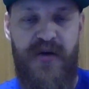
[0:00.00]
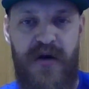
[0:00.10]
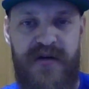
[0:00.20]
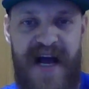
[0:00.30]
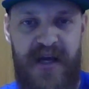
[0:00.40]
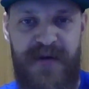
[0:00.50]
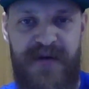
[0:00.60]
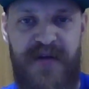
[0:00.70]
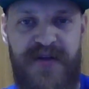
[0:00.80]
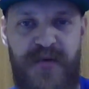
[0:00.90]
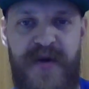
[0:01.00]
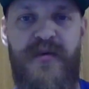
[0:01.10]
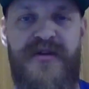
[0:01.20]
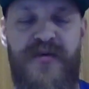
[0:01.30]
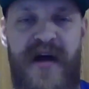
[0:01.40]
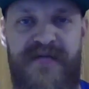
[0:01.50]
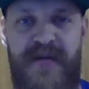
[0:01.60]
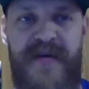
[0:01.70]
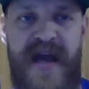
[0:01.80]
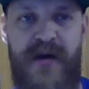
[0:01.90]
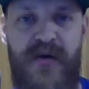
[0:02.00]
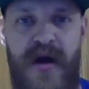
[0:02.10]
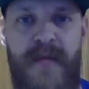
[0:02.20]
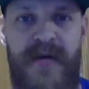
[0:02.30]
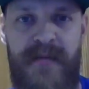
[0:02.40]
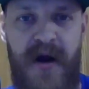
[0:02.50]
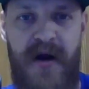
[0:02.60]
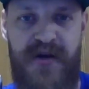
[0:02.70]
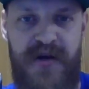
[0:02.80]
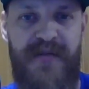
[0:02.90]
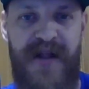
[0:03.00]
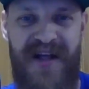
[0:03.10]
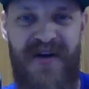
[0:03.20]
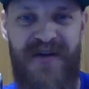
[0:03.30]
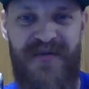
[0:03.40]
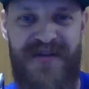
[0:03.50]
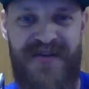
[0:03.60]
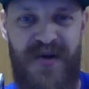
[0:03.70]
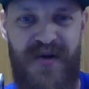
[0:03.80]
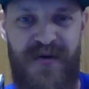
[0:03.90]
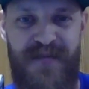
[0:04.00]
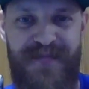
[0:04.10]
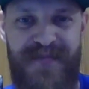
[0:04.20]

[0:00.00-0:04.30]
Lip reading: your document for this week, which will have the piano accompaniment part, and you can play along with the solo.